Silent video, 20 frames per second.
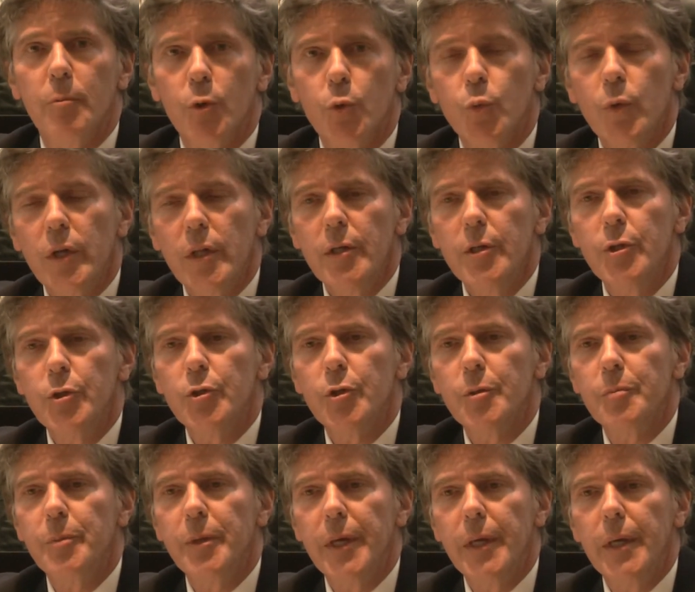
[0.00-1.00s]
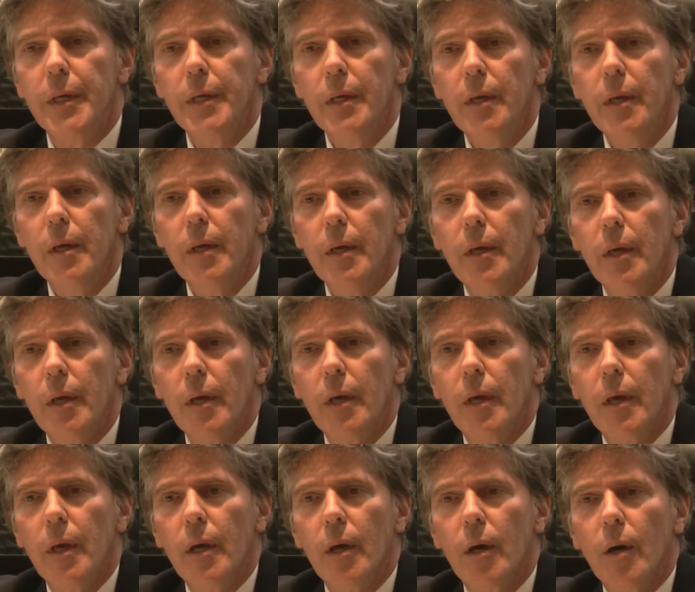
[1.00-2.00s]
It really should be
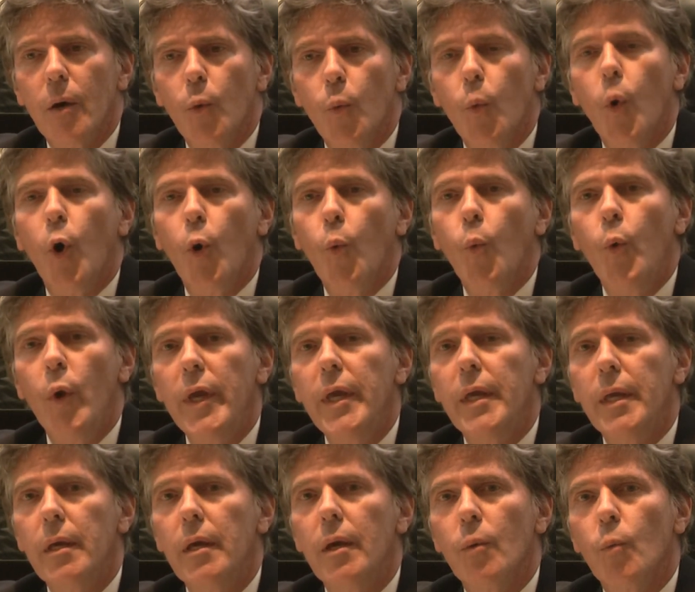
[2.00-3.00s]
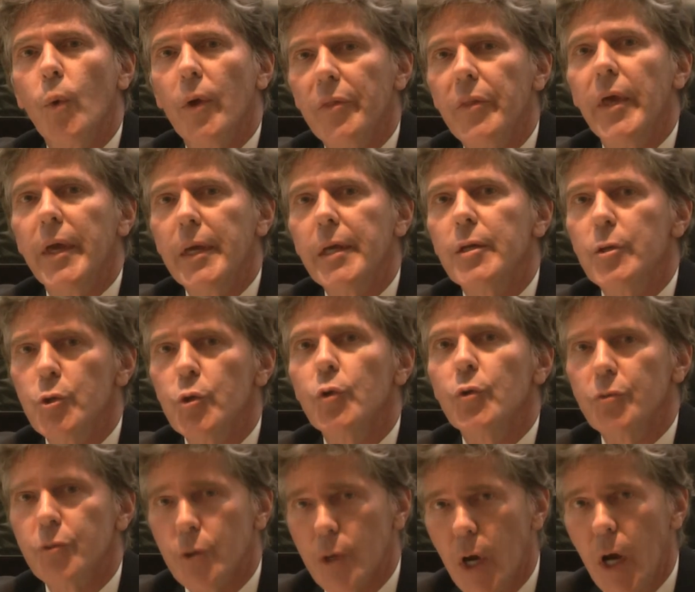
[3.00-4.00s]
what they can do
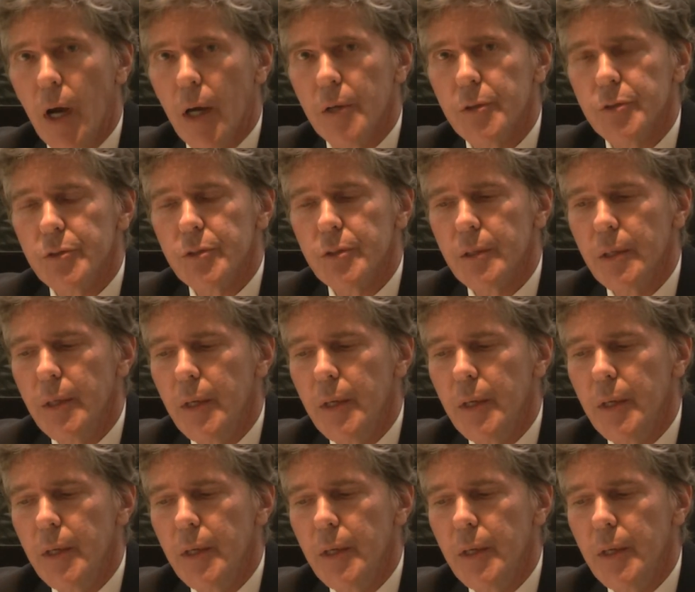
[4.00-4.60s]
for us.